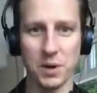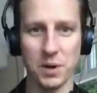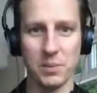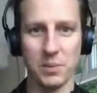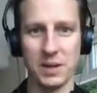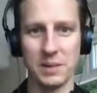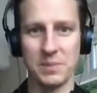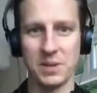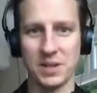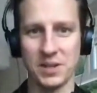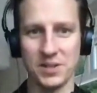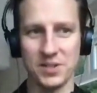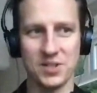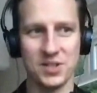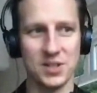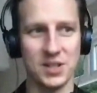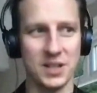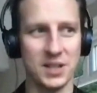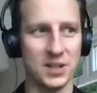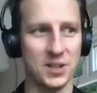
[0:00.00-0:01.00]
probably,
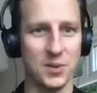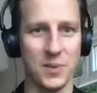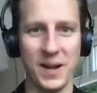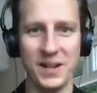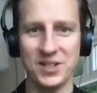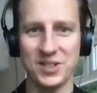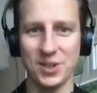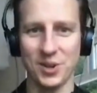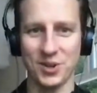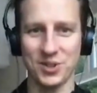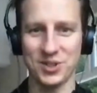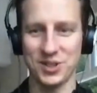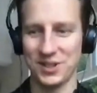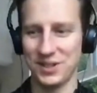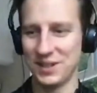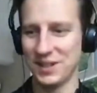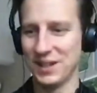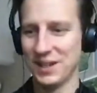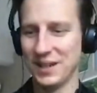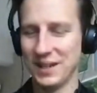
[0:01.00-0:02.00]
because the Red Sox
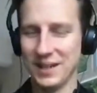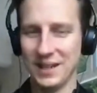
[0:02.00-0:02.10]
and